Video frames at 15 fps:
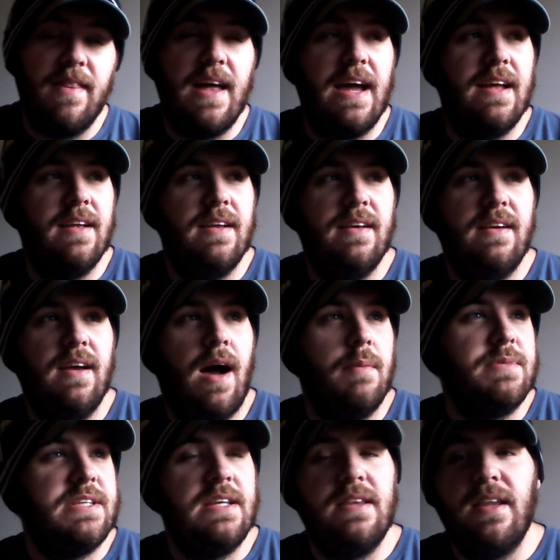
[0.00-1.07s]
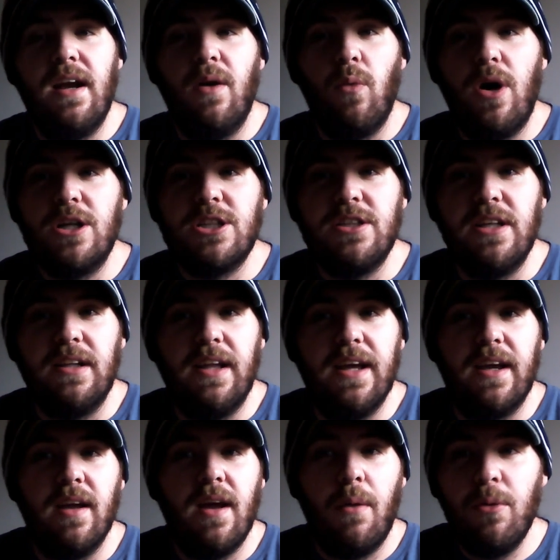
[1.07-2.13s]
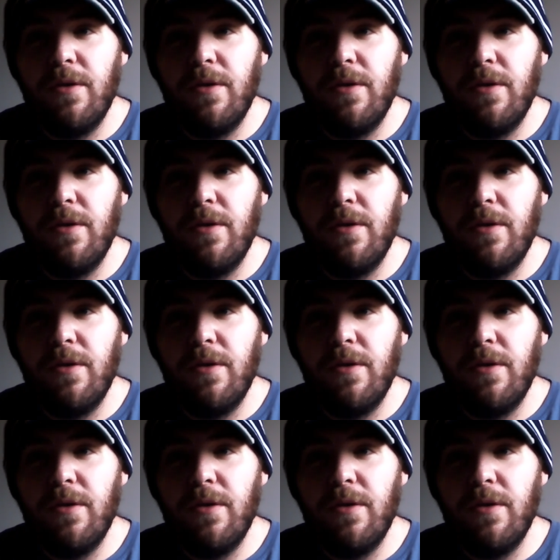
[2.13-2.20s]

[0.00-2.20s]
that I'm sitting there watching it like,